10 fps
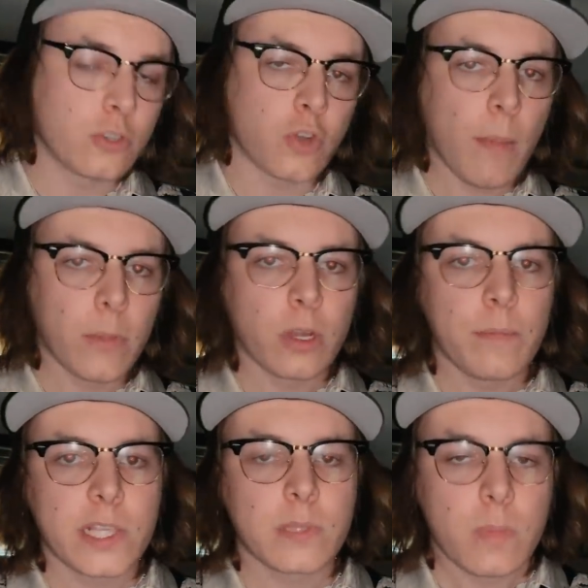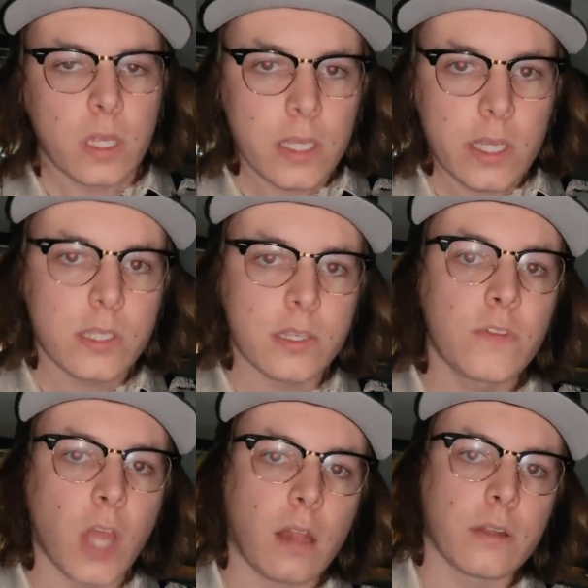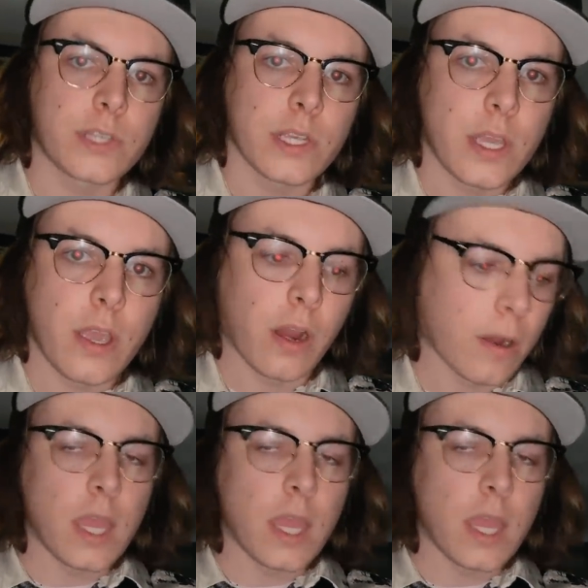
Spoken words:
Drama Alert makes millions of dollars a year,